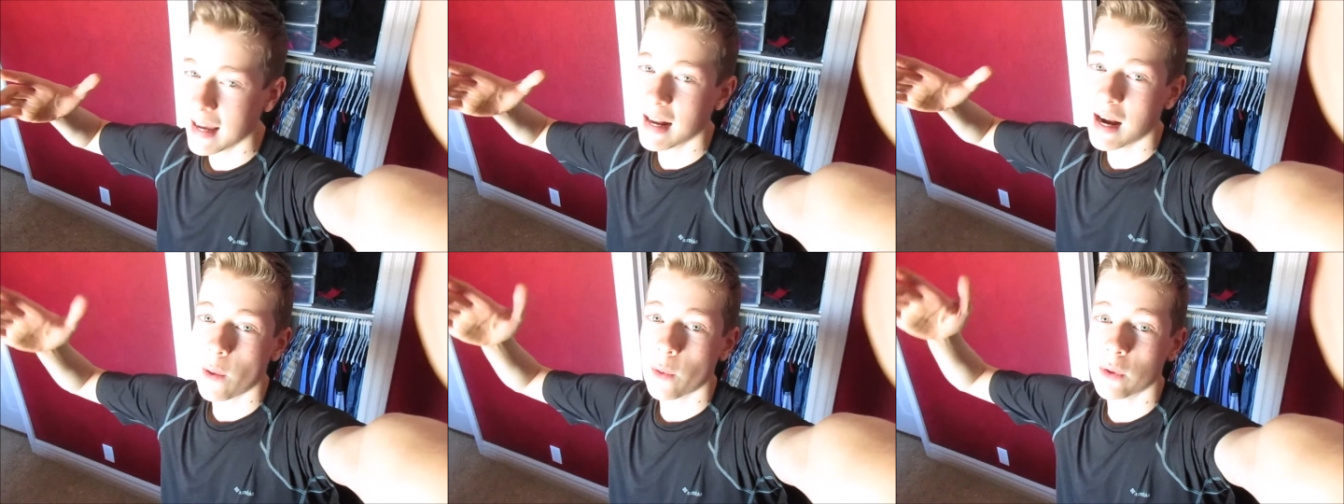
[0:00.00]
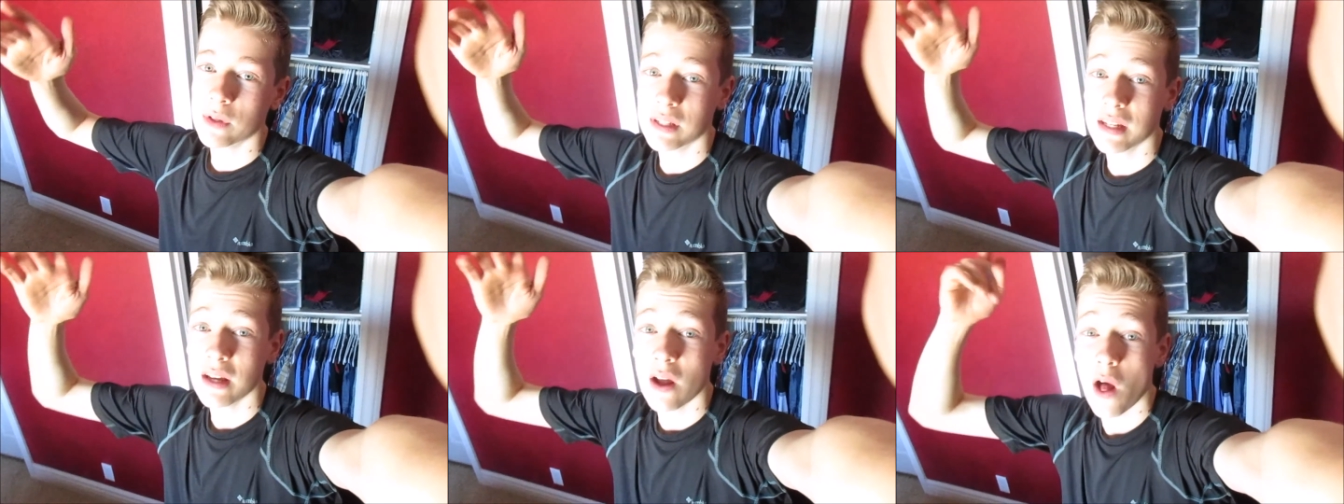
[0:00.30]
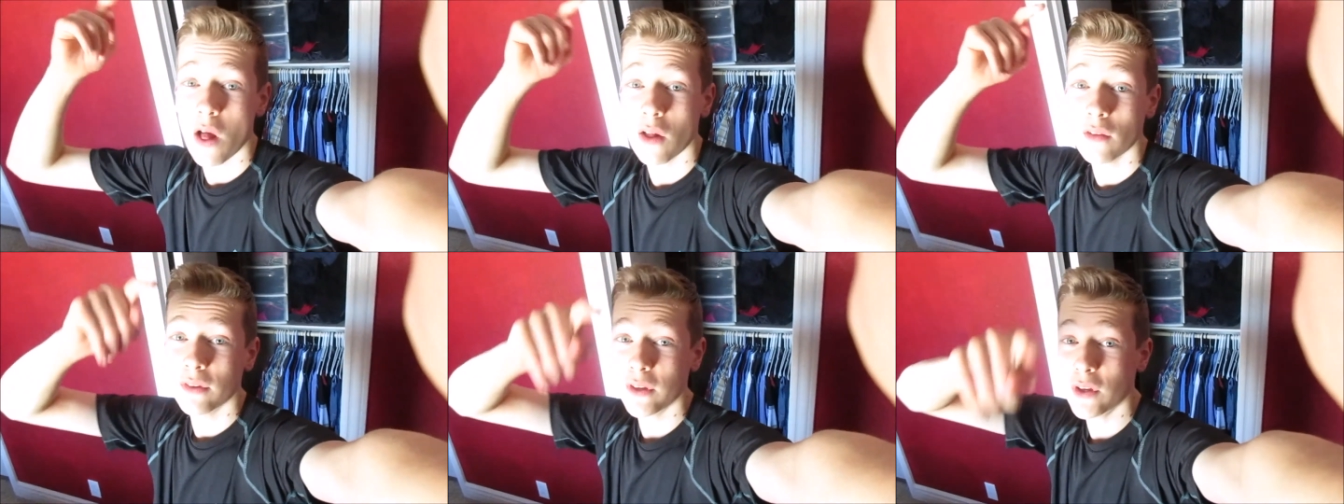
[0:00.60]
and I will see
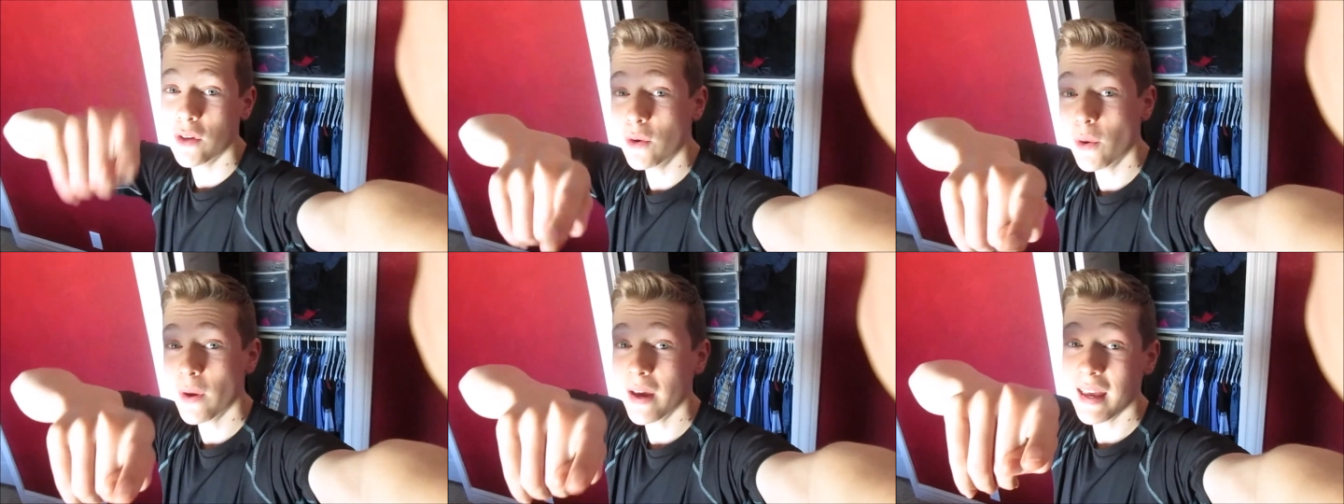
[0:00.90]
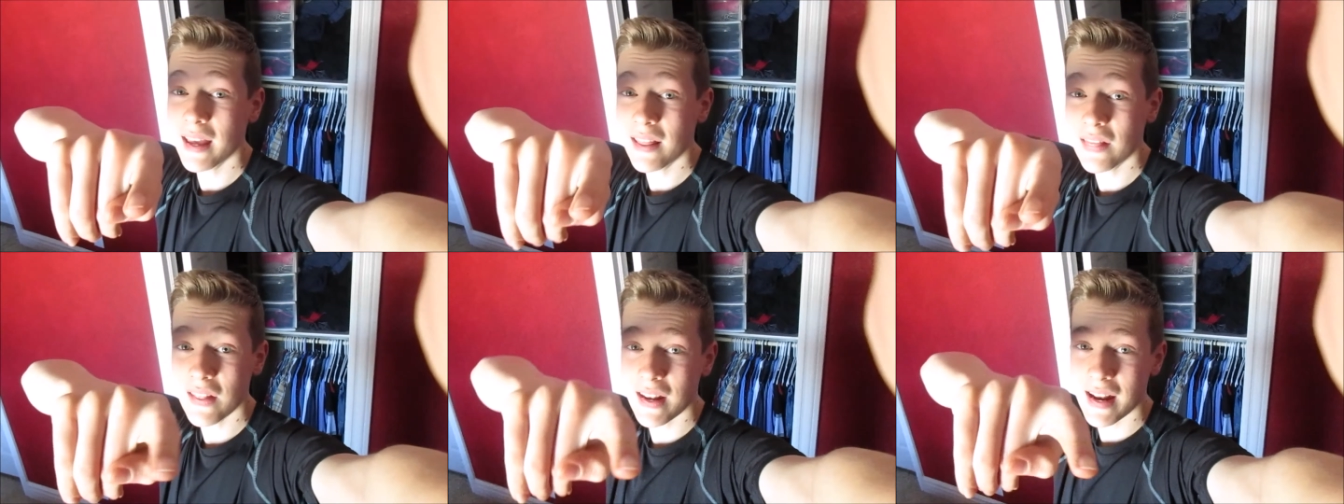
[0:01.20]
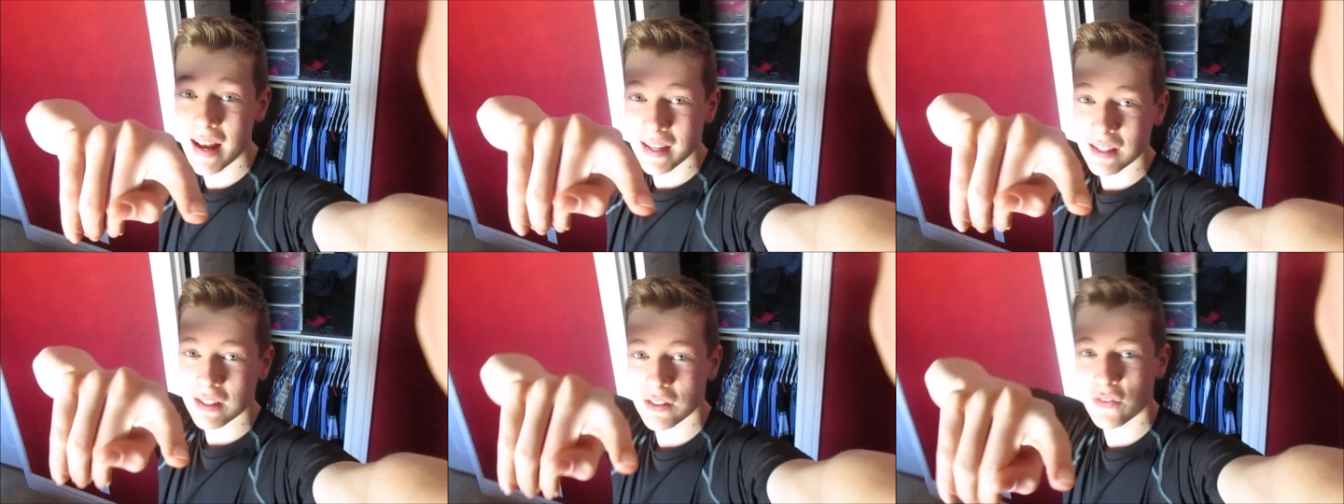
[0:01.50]
all of you in the
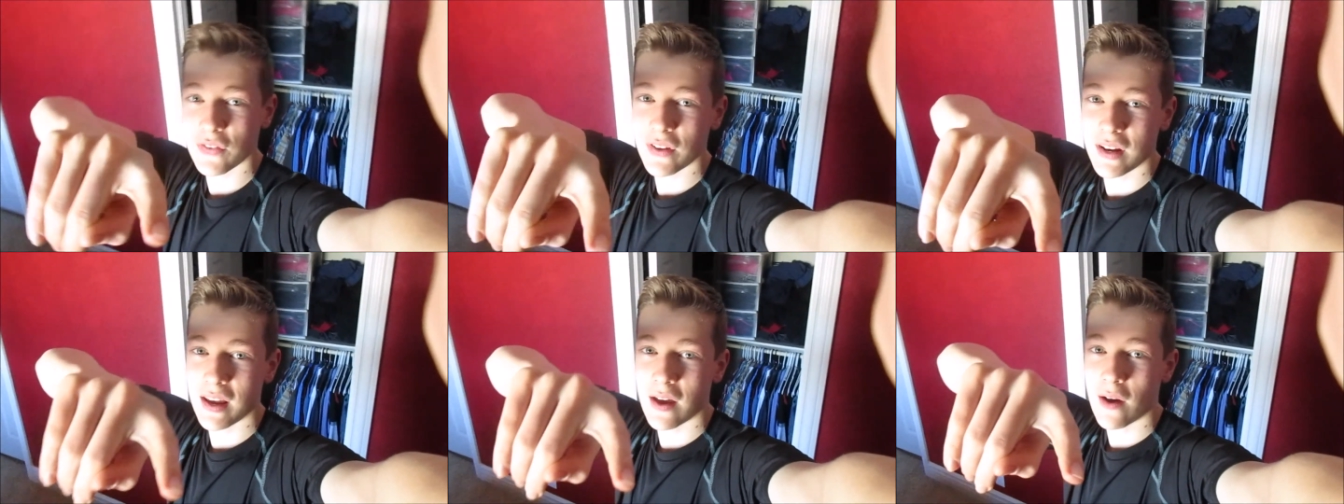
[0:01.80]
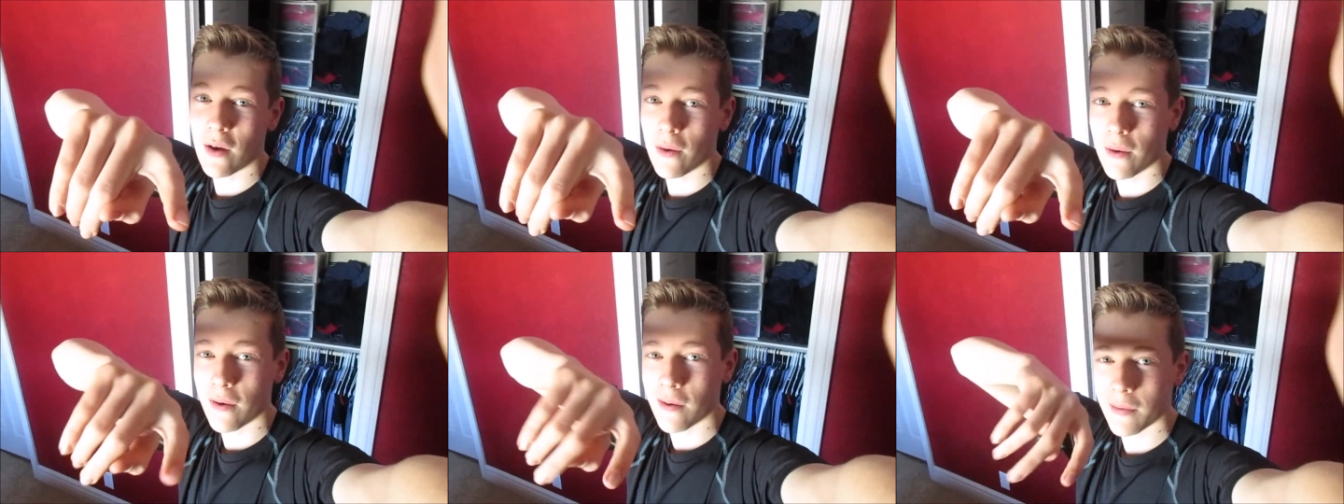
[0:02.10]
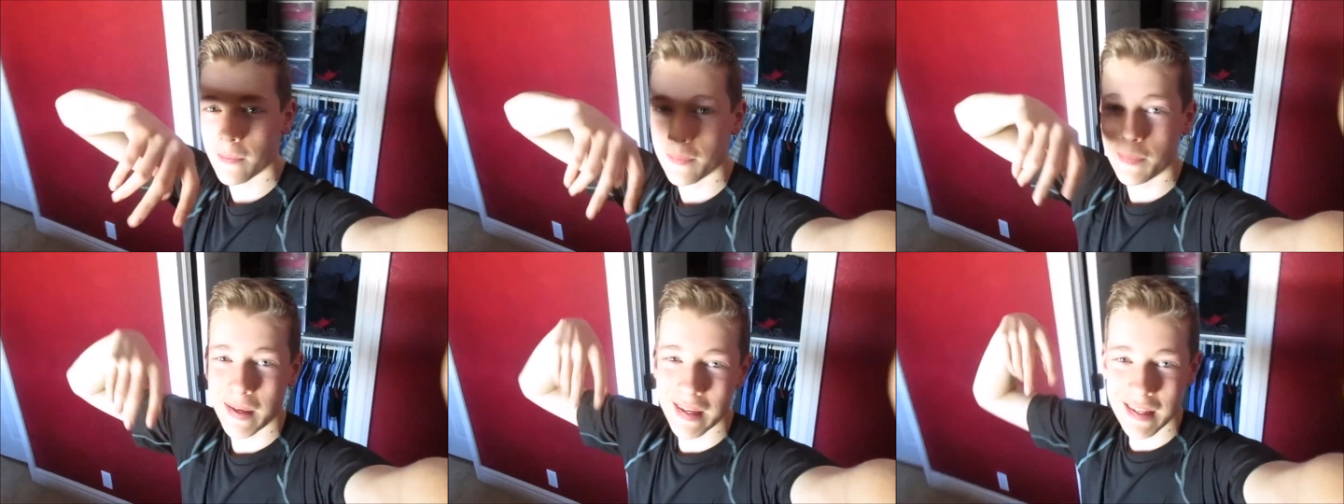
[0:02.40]
next video.
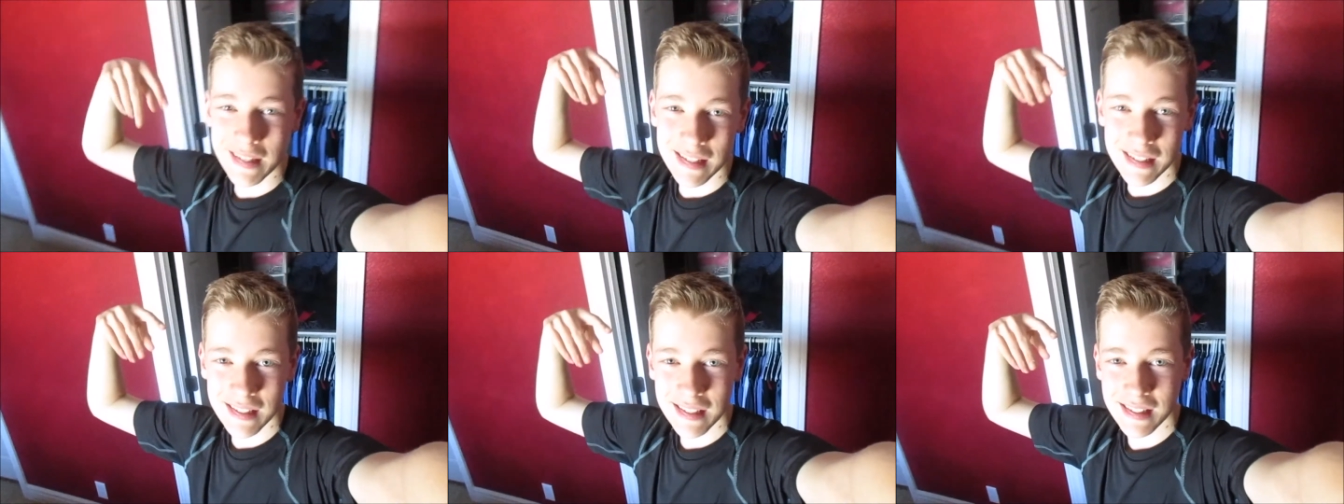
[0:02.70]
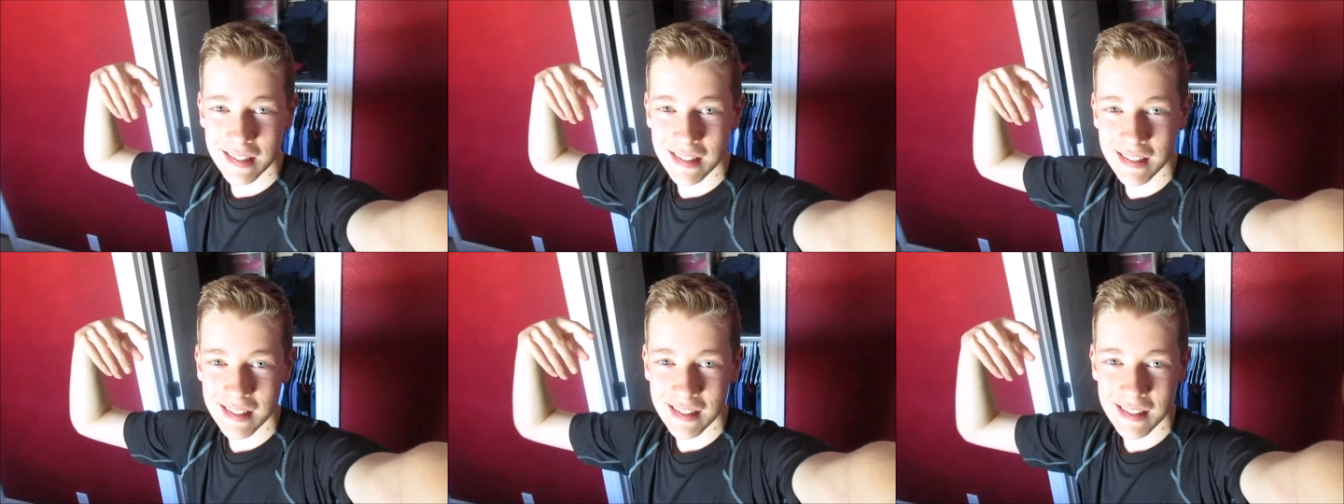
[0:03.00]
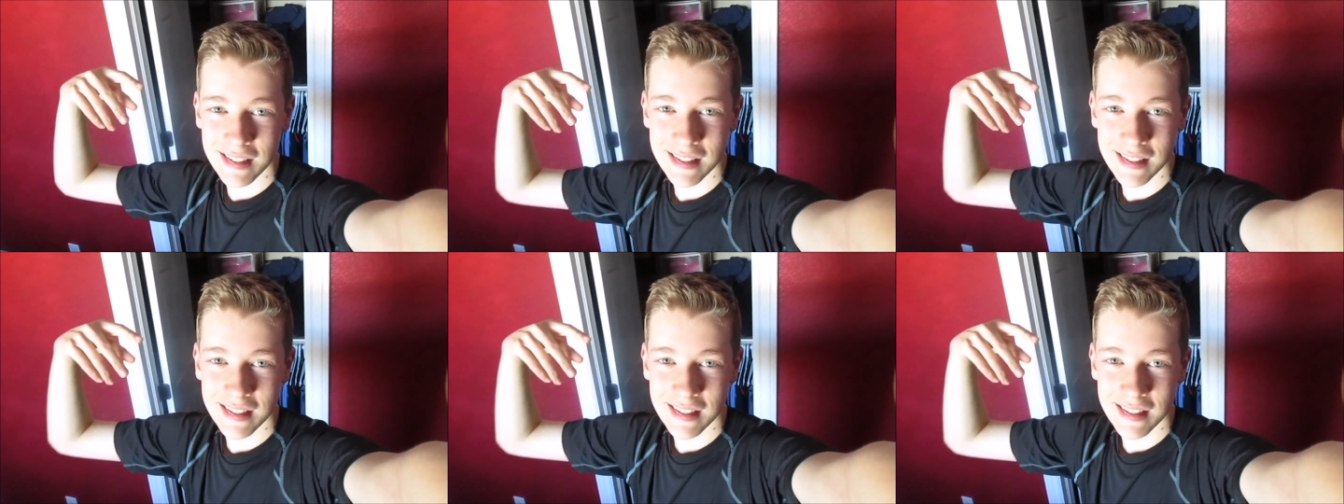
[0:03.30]
Peace.